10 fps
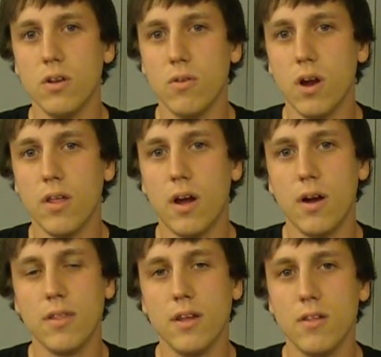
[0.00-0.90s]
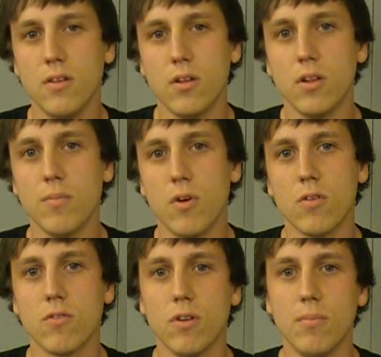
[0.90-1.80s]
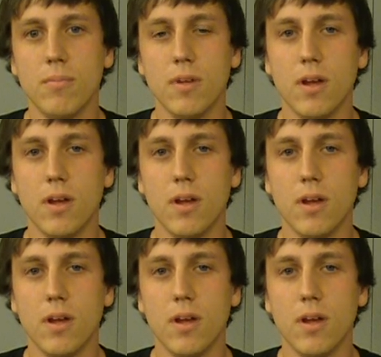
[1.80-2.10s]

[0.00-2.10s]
what are the hard things you learn the most from.